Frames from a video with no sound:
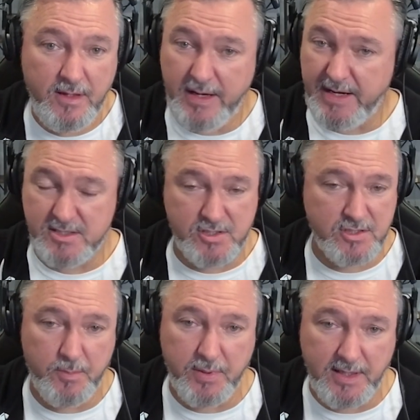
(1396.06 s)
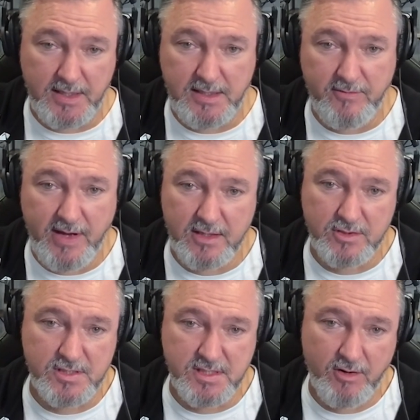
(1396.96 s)
and it's just completely
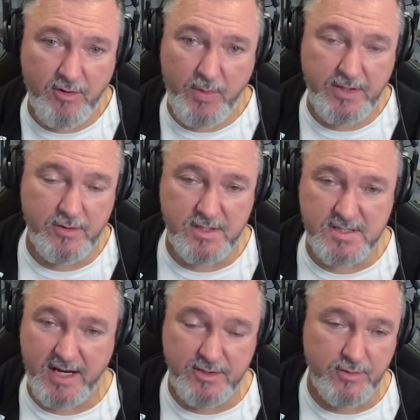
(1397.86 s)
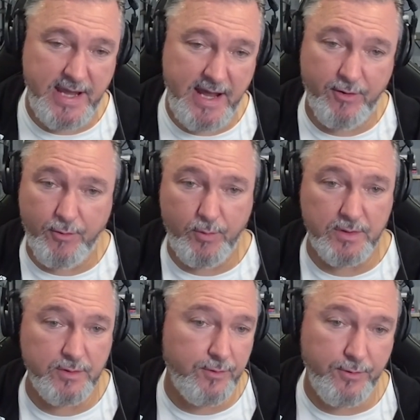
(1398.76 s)
devalued to zero when you decide you cannot or
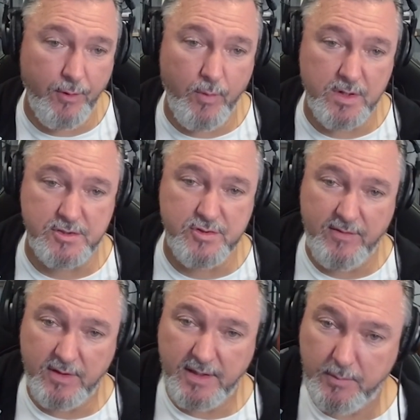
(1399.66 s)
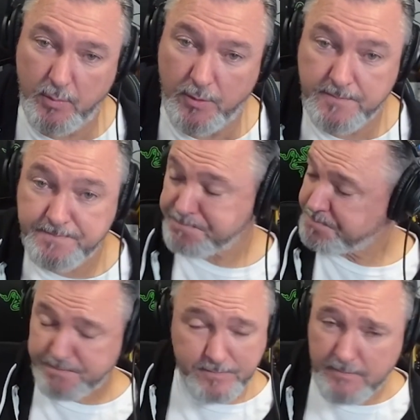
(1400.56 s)
will not or don't want to travel anymore.
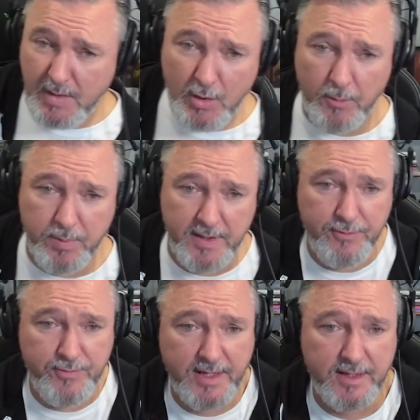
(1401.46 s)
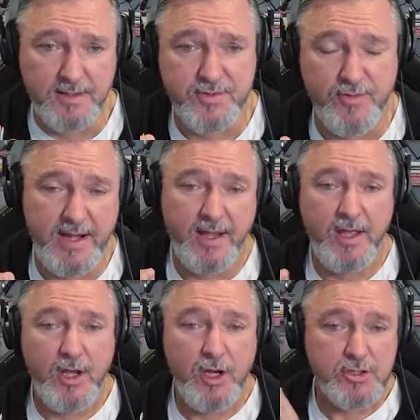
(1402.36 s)
Completely ridiculous, right?
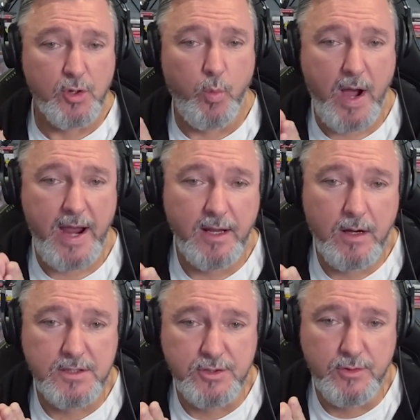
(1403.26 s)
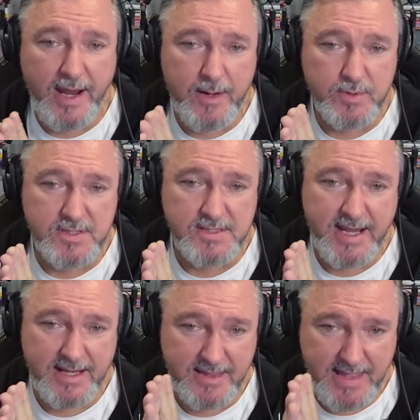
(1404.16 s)
So why aren't you able to
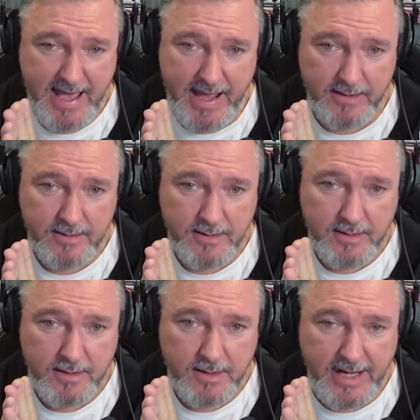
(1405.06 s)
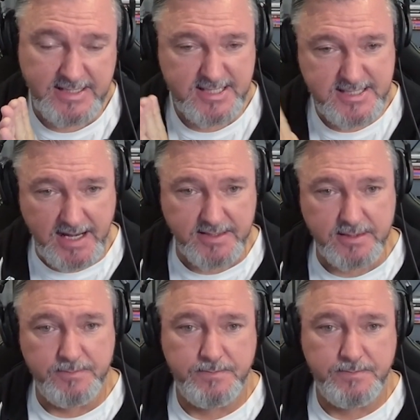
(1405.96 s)
take that and sell it,